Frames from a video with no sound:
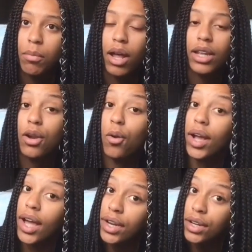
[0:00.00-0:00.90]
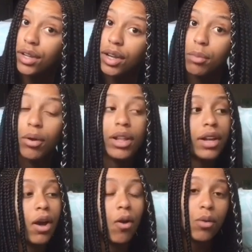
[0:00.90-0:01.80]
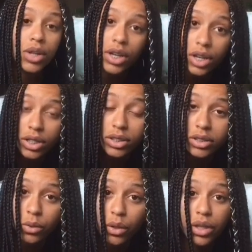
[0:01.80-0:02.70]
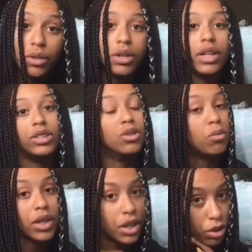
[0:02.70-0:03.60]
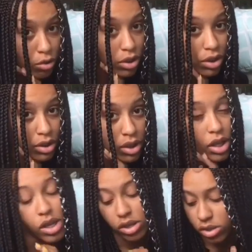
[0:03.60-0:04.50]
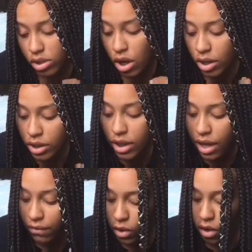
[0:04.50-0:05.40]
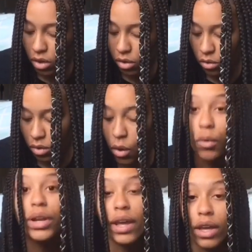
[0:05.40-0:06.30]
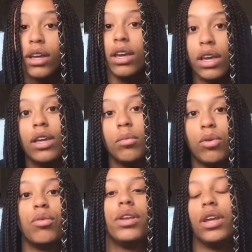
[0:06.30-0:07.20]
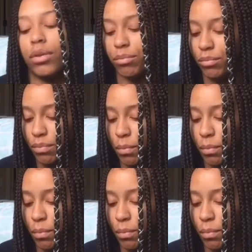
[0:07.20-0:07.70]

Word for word: probably don't got none, they probably not on theirs, or either they just don't want to get none. So y'all need to have your own on deck. Keep it on deck.